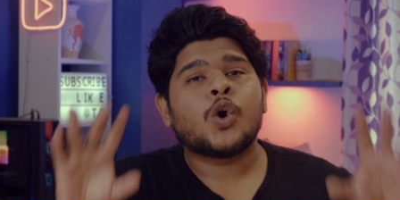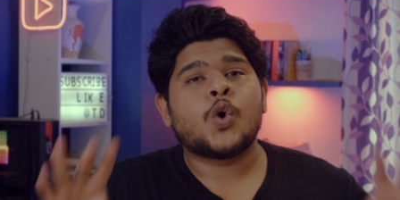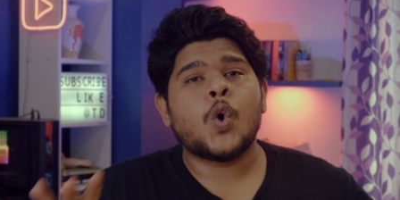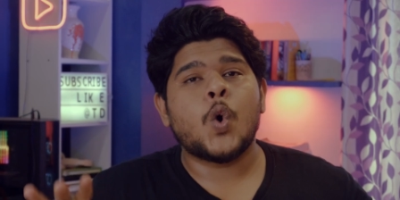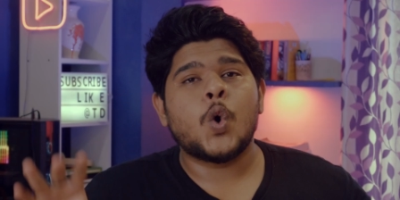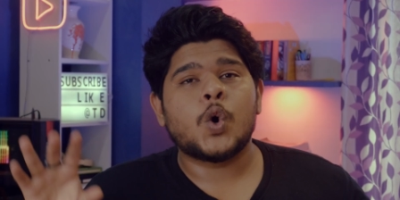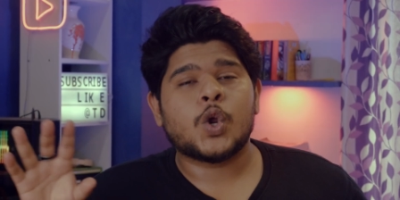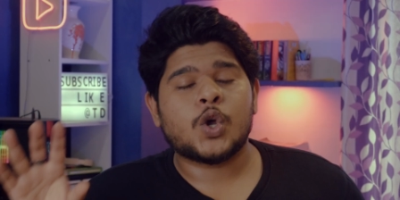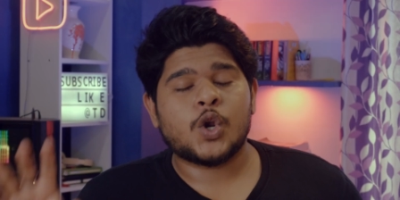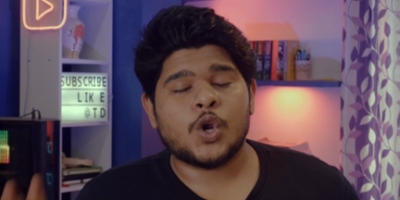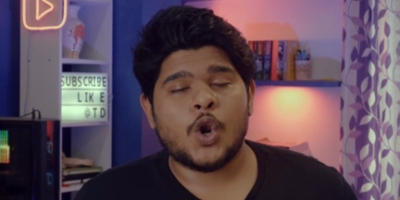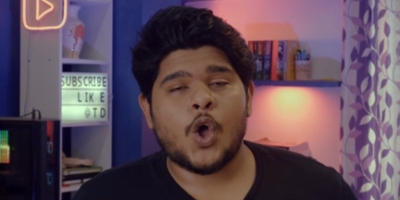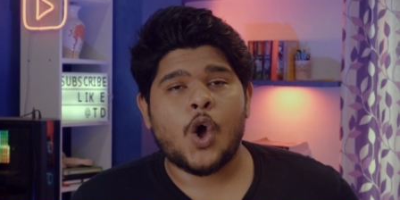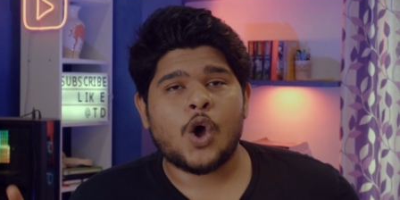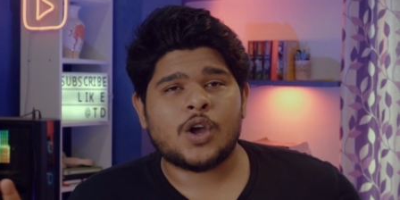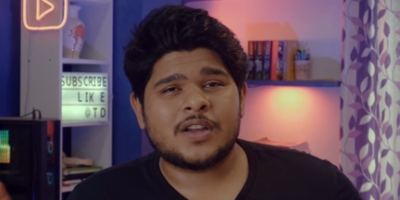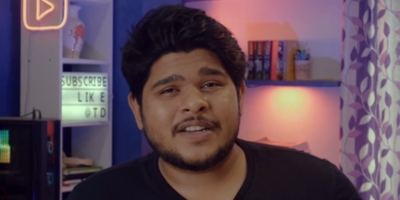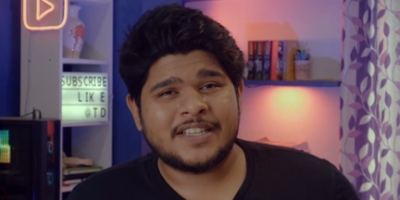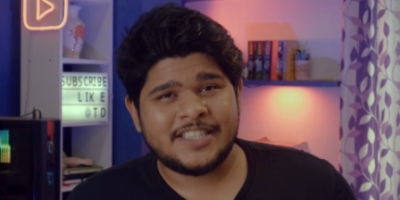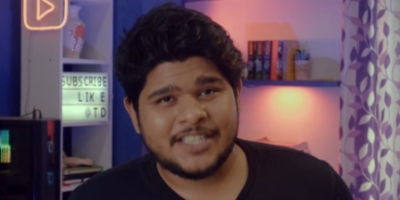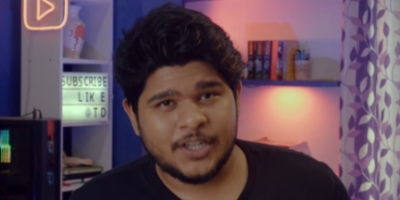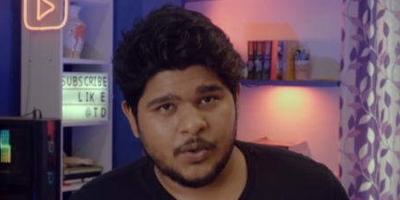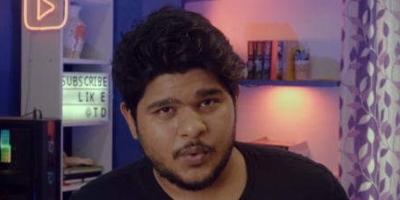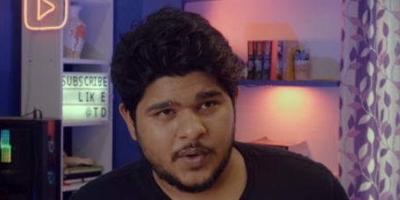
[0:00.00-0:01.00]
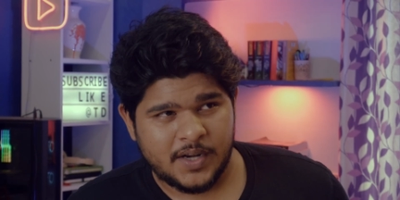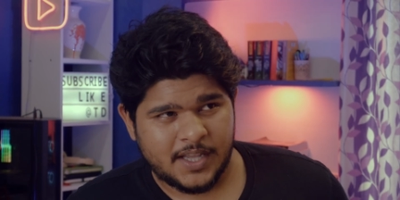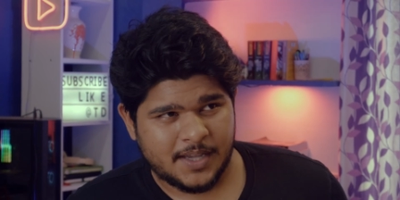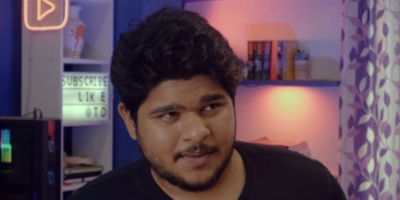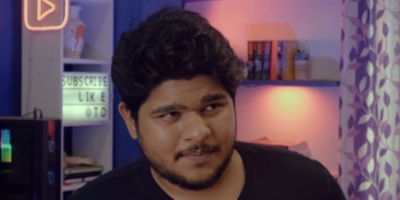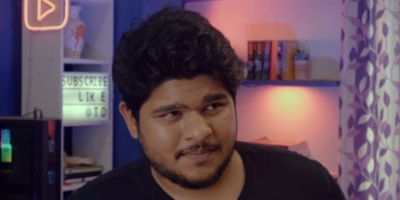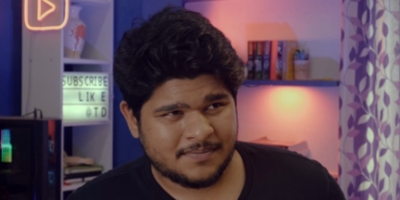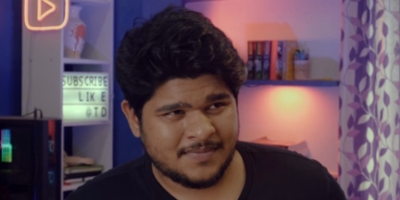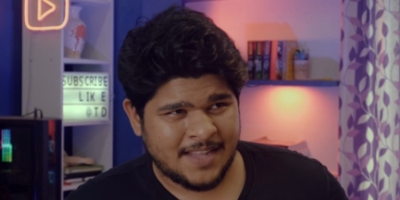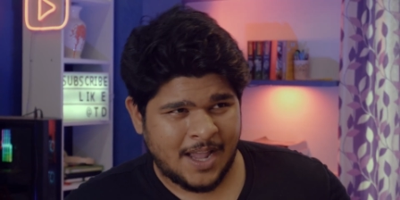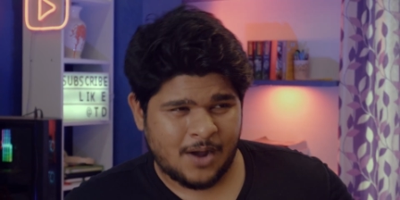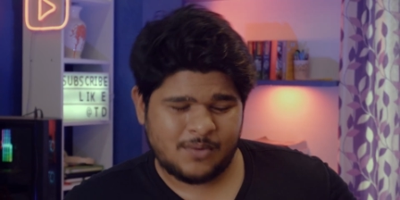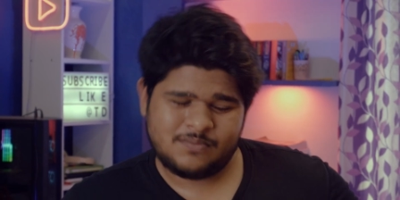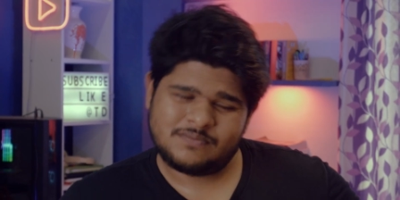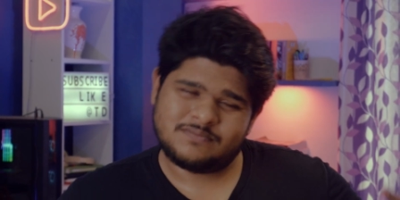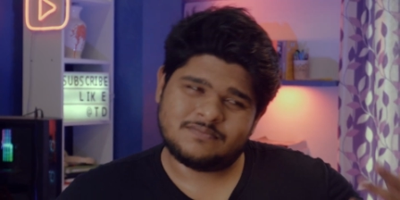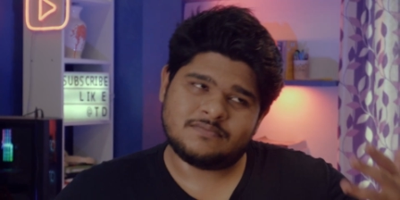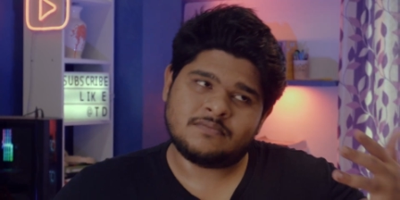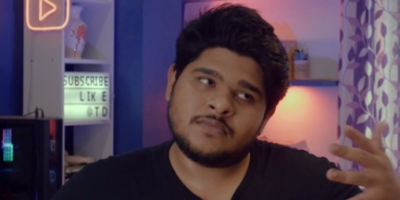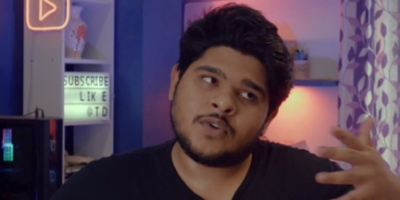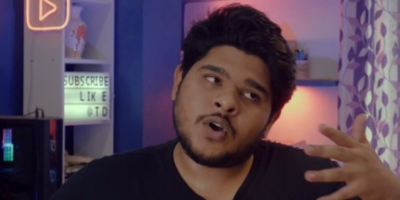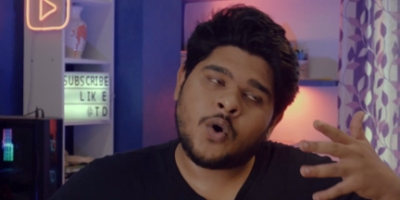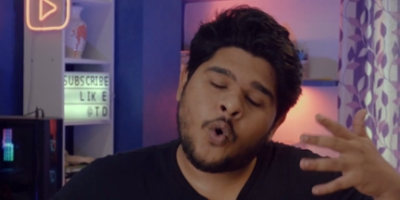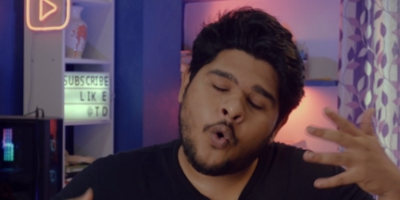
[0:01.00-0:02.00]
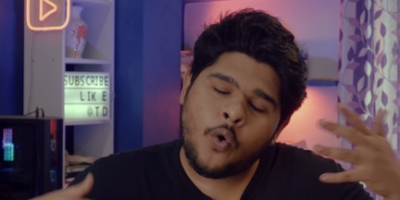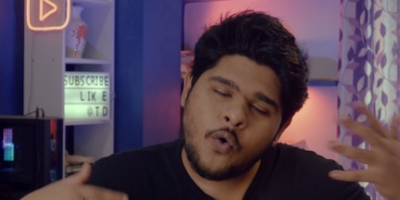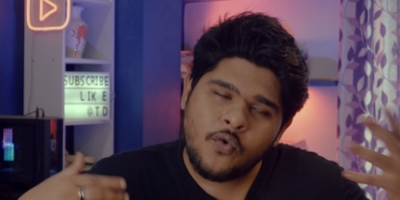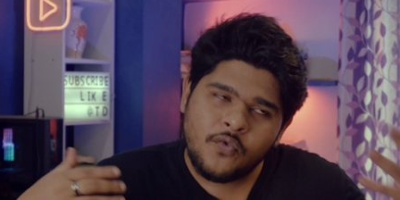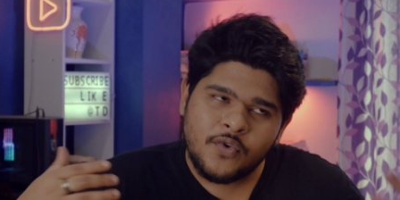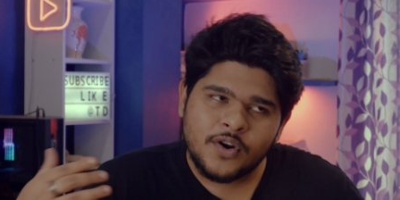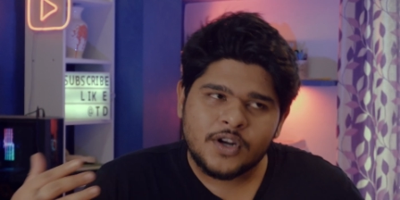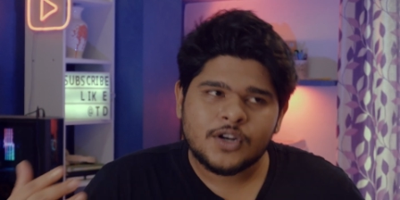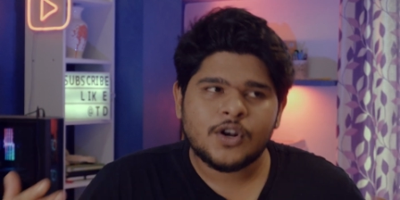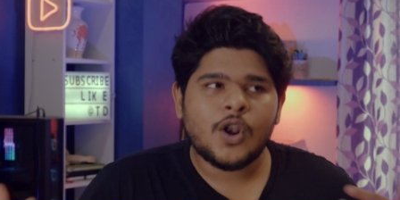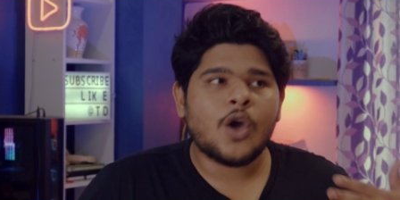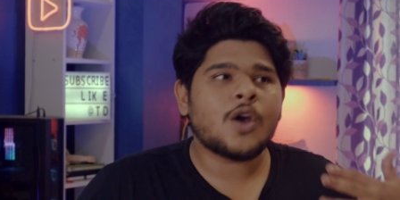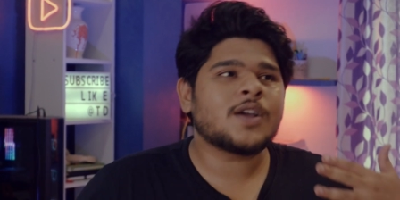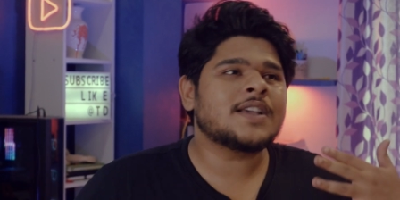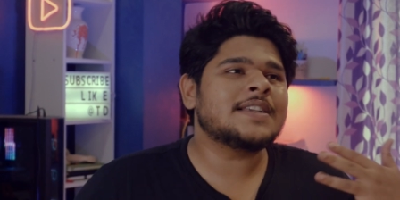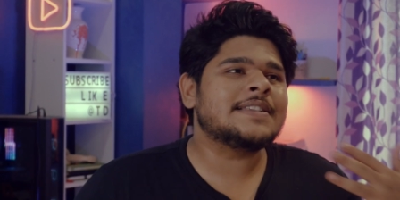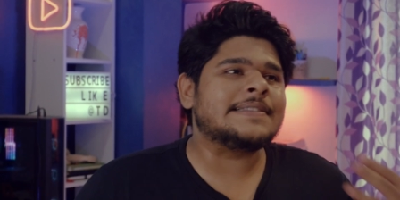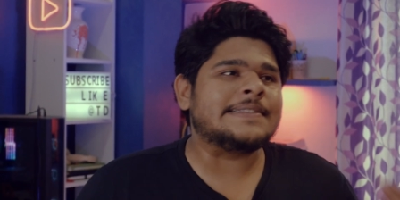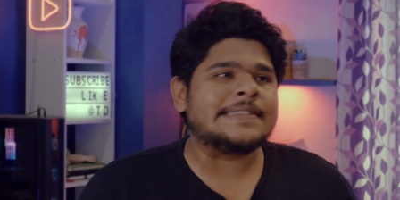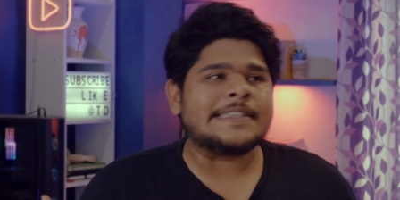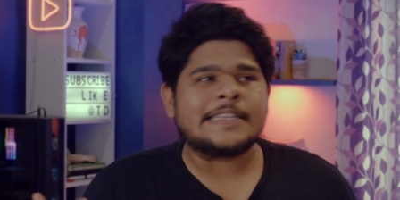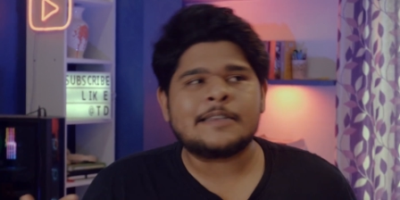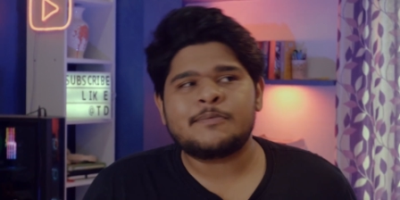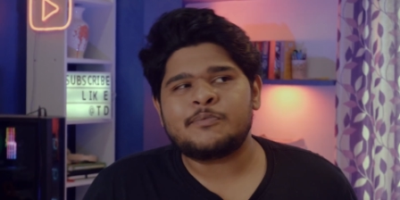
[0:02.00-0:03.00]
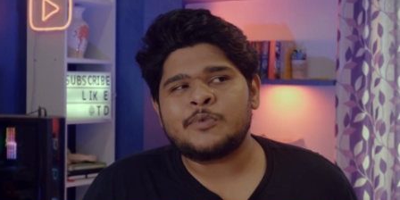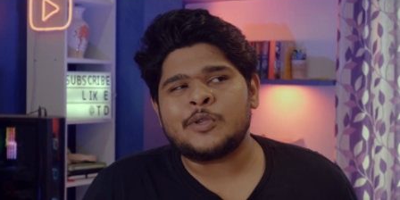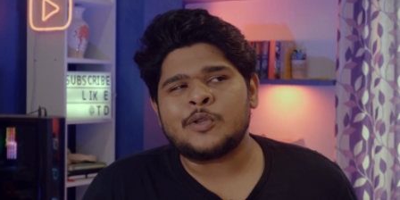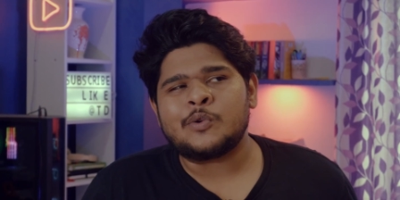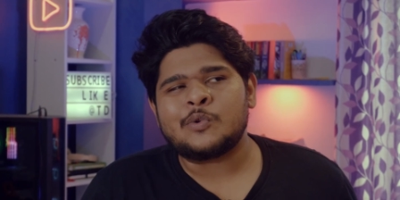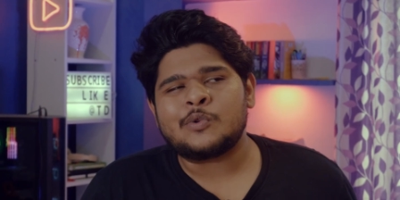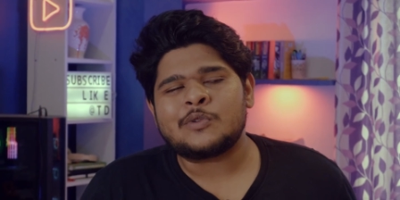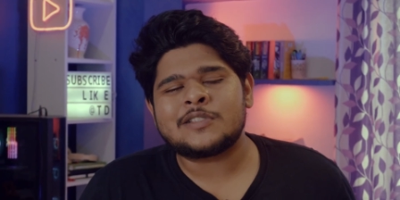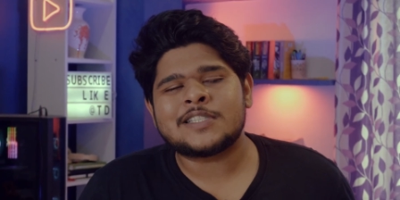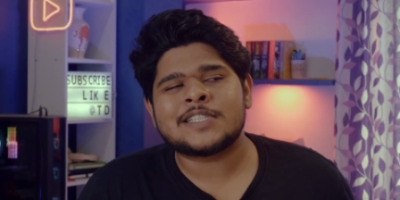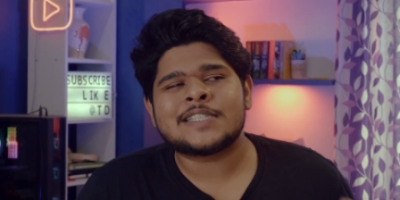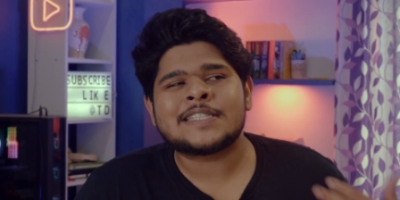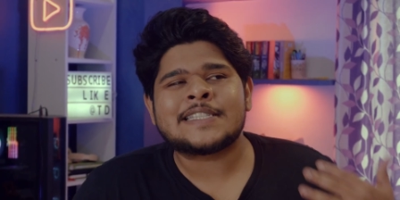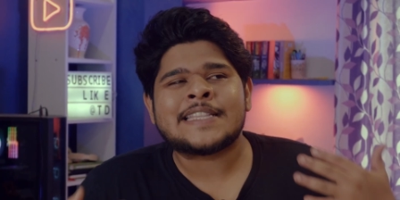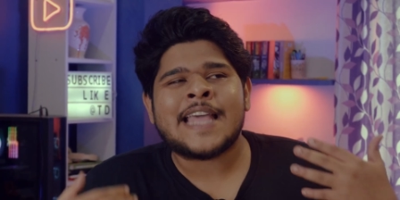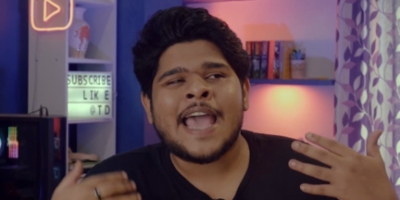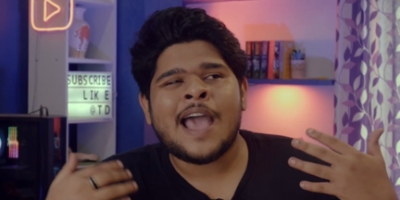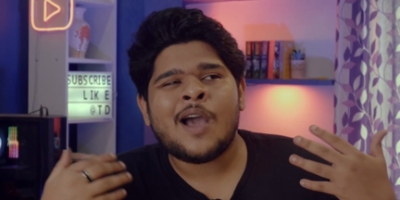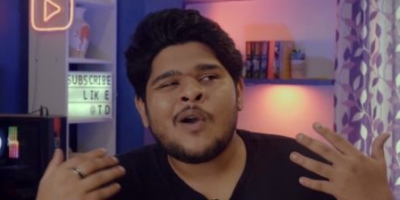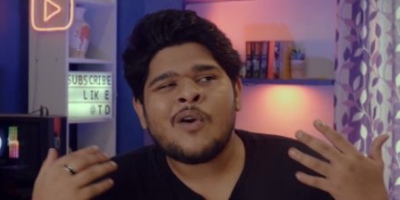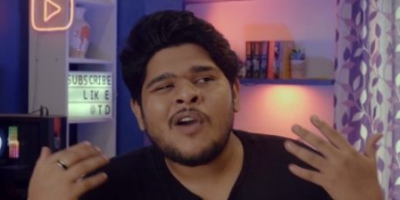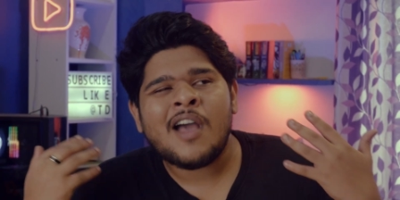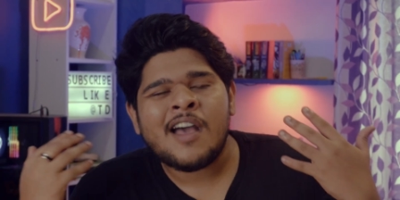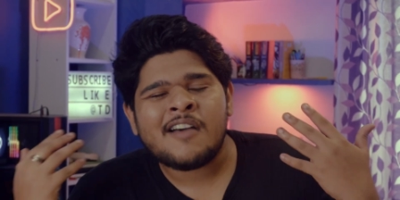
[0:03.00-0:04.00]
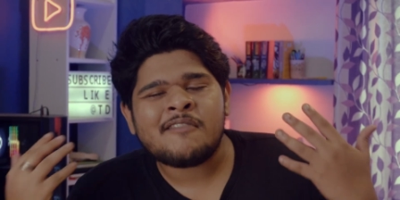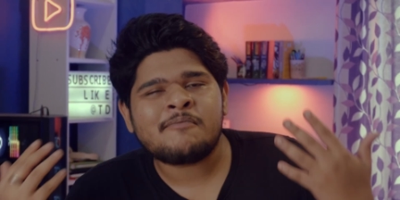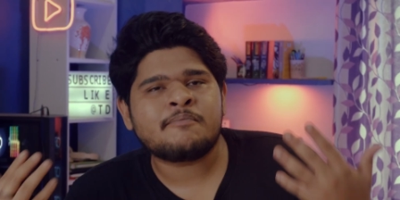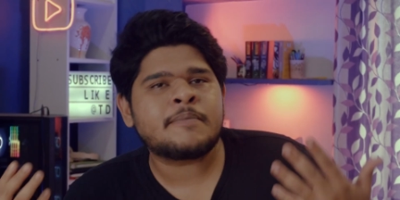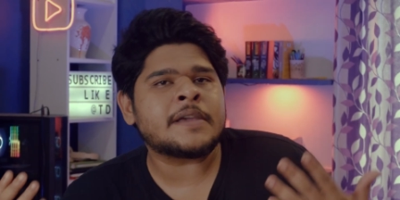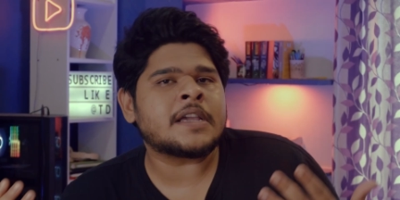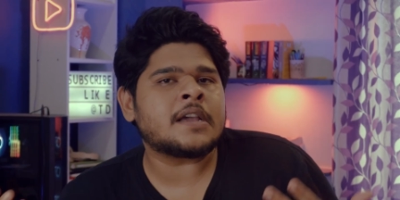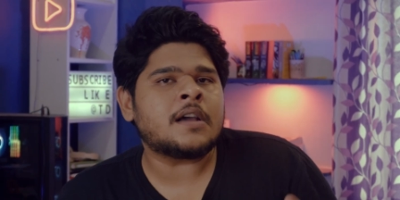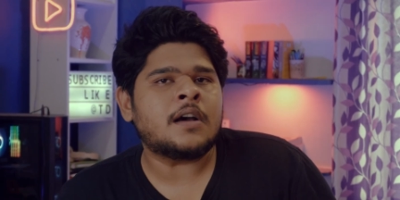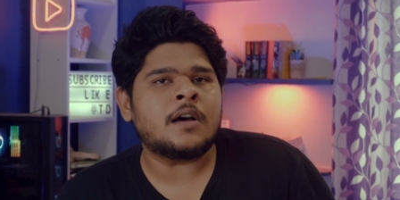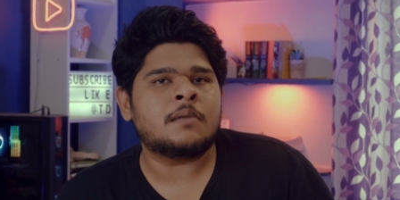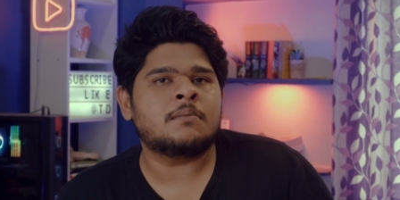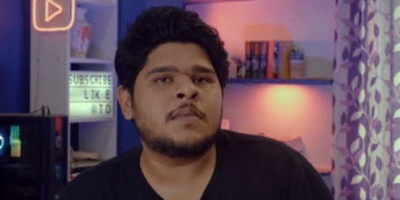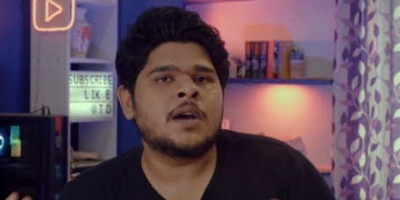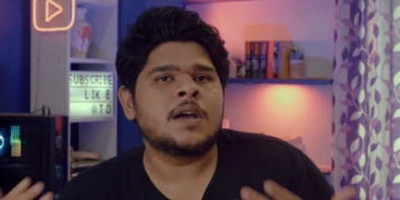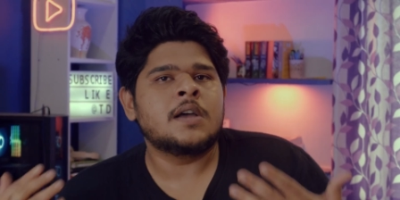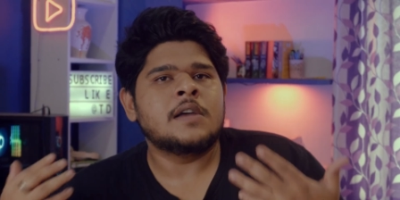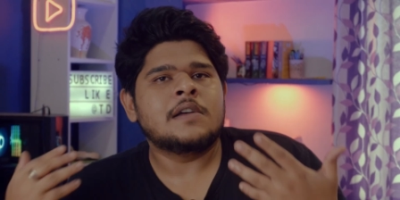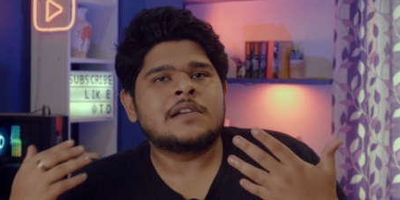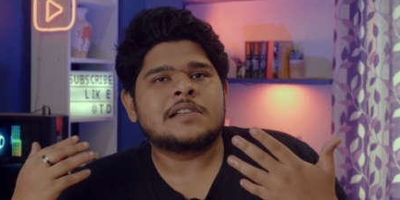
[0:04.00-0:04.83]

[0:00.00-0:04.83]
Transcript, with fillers: core clock tuning. Now, overclocking CPUs now have become